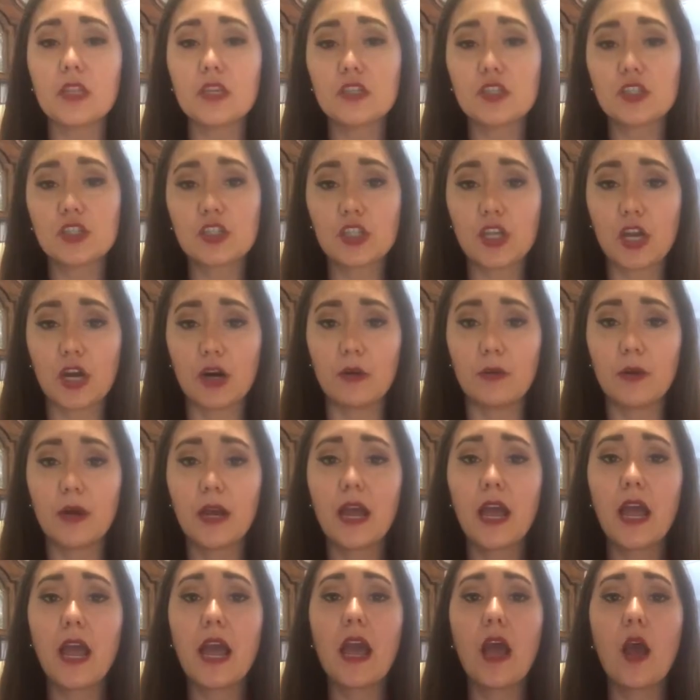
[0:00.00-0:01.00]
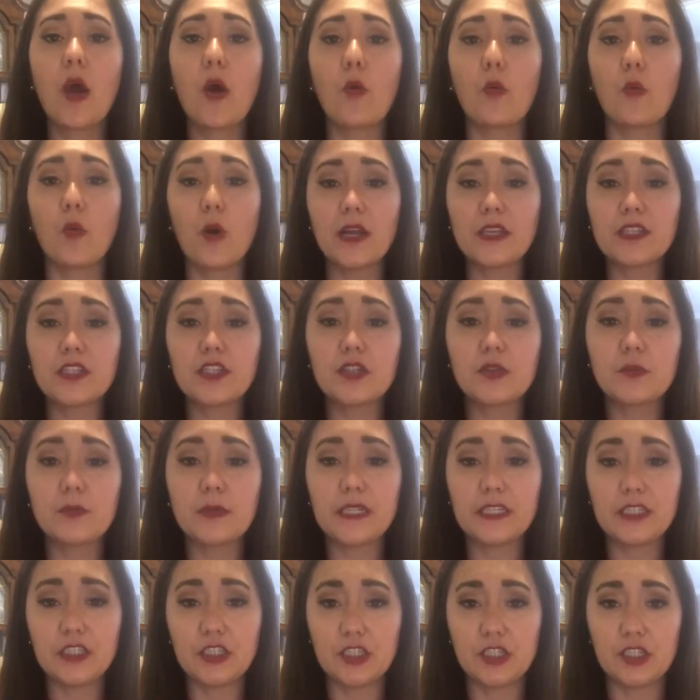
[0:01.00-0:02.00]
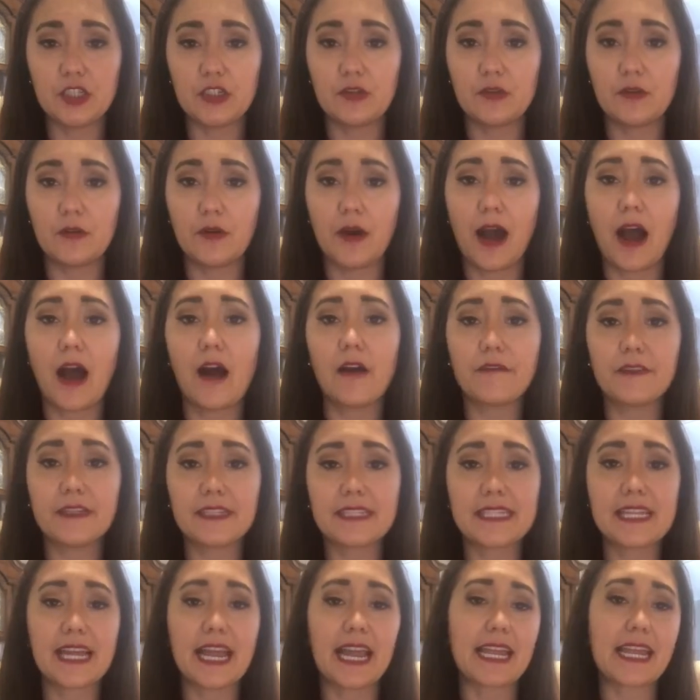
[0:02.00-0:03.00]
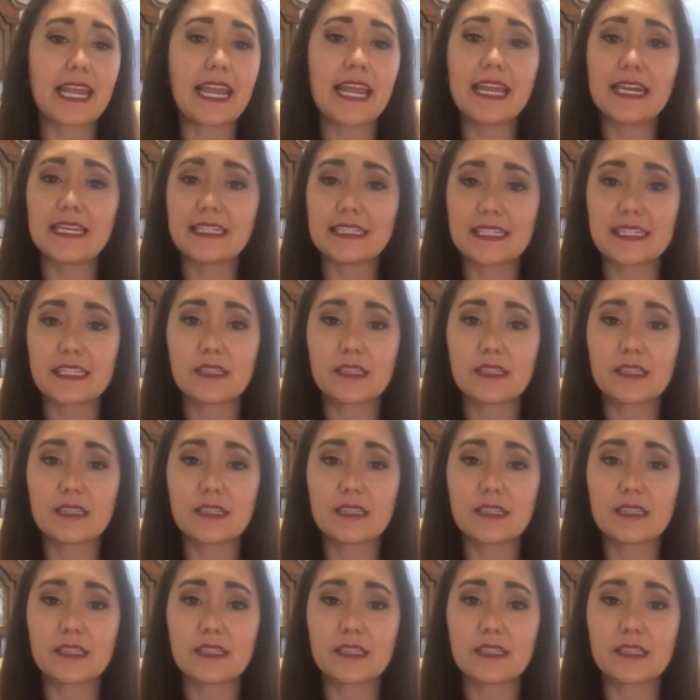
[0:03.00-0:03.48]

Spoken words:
So, what do we do? Obviously, I can't